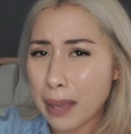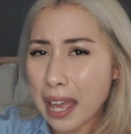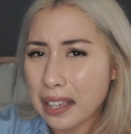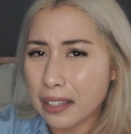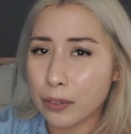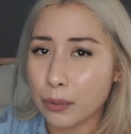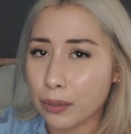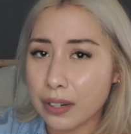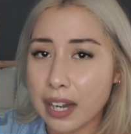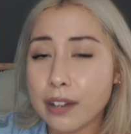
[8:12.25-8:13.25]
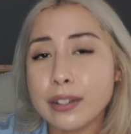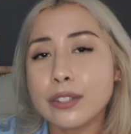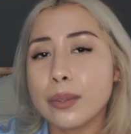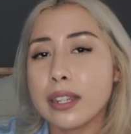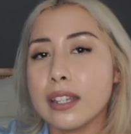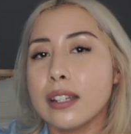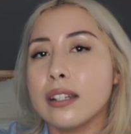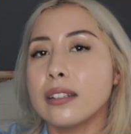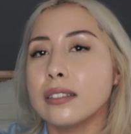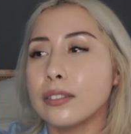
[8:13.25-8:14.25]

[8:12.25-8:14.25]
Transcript: bag if you want to run errands with it.